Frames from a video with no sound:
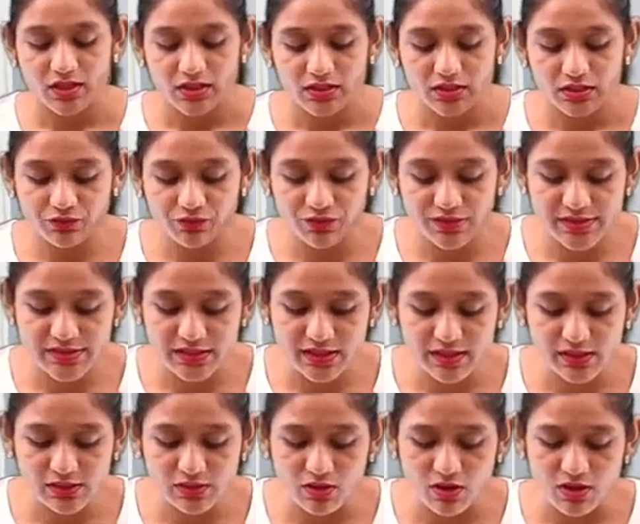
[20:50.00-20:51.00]
The
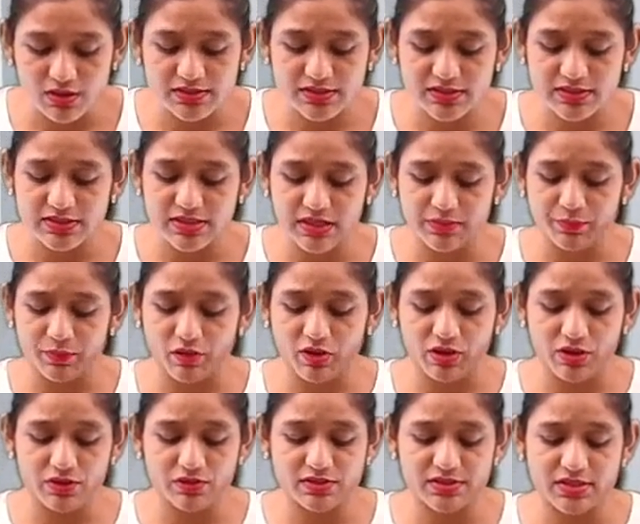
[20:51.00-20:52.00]
physical causes that
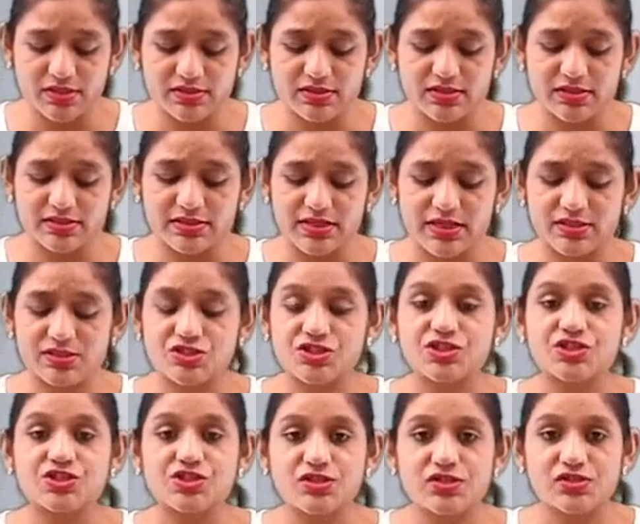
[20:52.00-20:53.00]
produces the
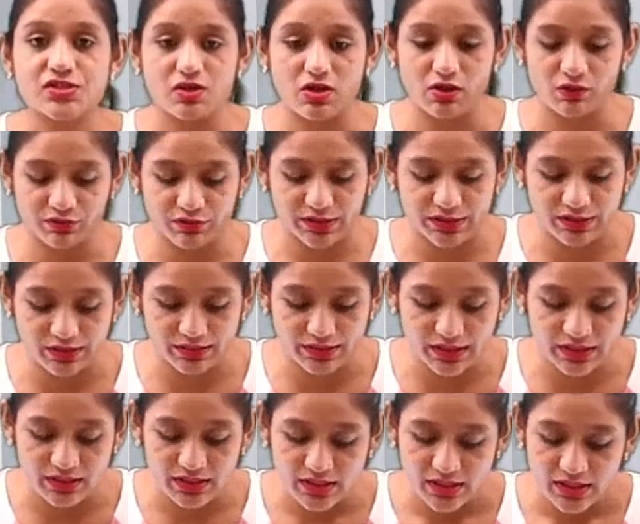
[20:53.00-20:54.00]
sensations of
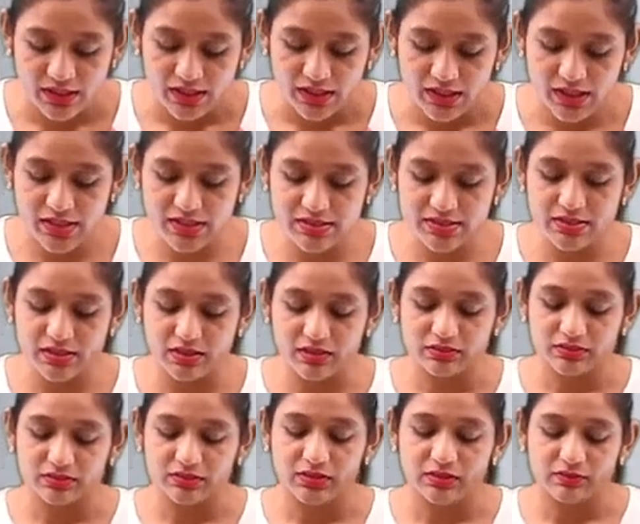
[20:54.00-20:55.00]
hearing is
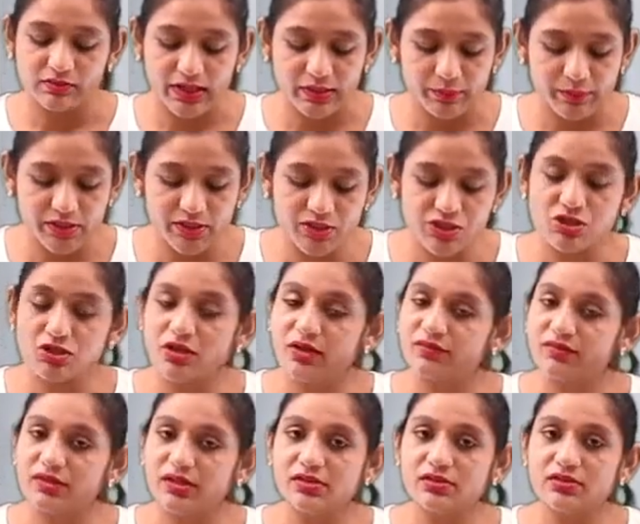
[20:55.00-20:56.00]
the vibration
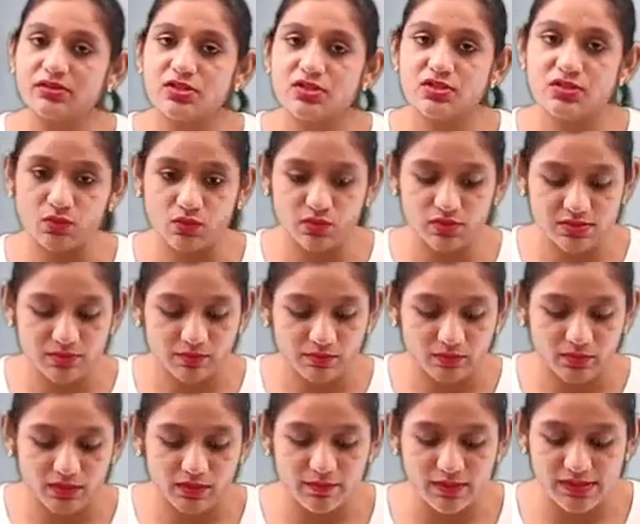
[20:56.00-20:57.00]
of the source.
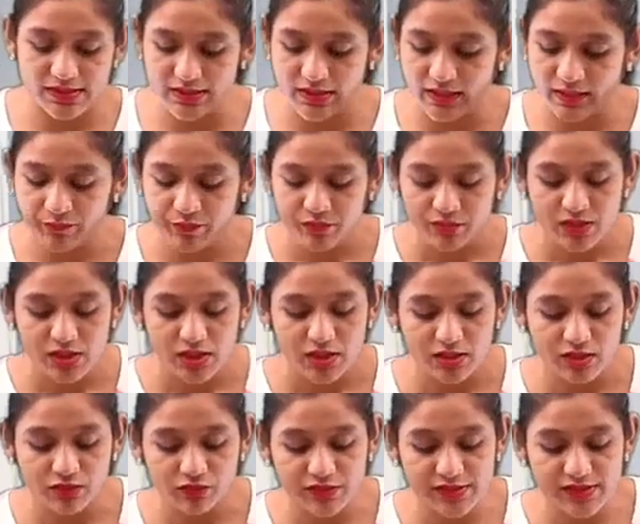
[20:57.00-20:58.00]
Means ki
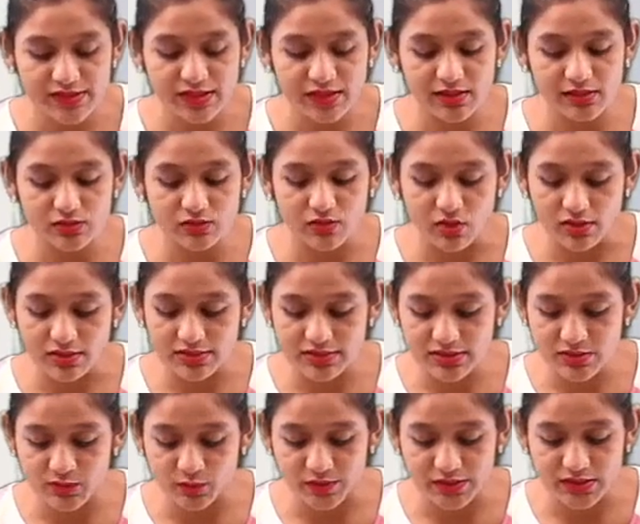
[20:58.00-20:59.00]
the physical
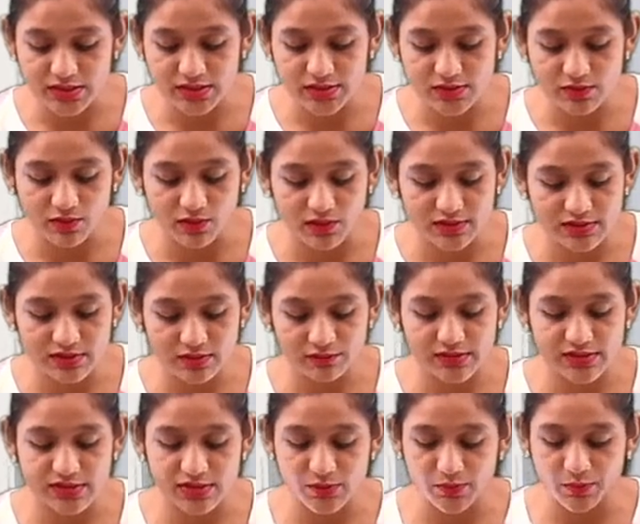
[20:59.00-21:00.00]
causes which is
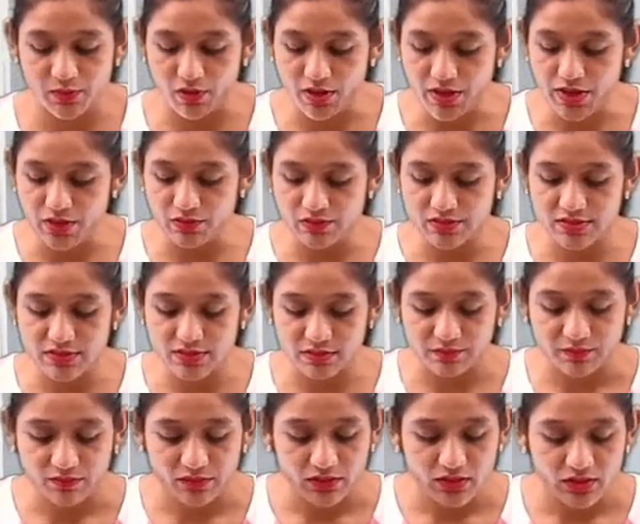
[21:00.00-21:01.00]
produced
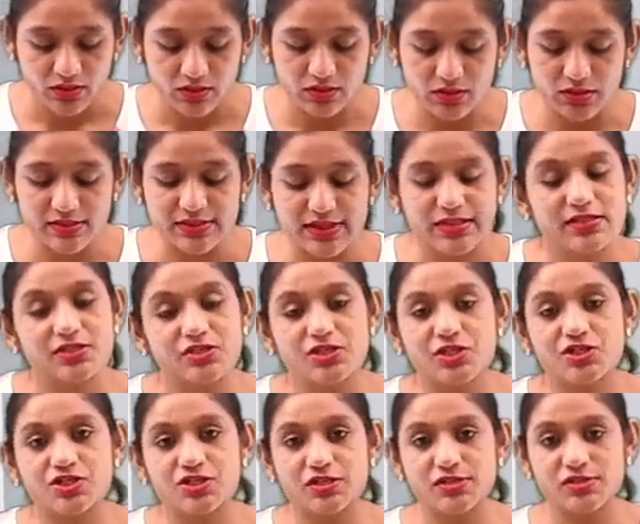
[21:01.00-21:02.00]
the
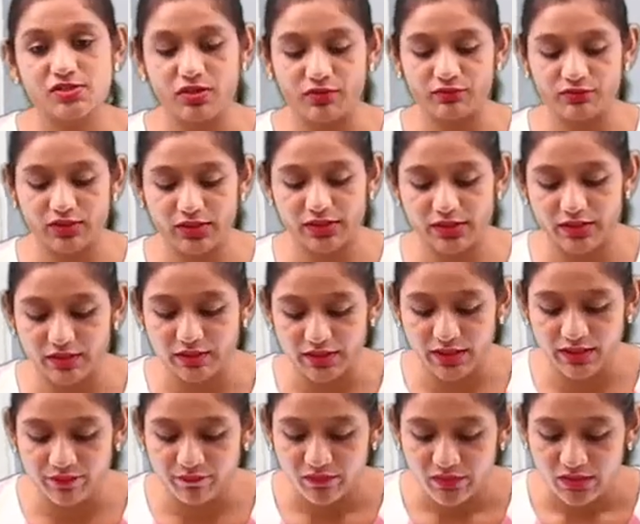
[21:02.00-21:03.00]
sensations of the
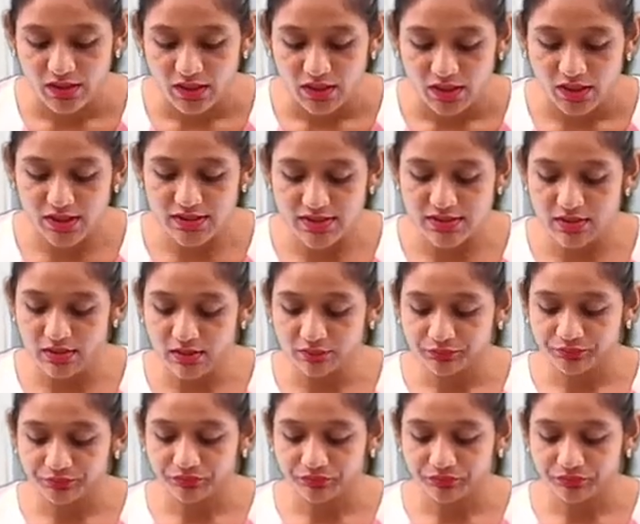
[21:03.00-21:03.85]
hearing is the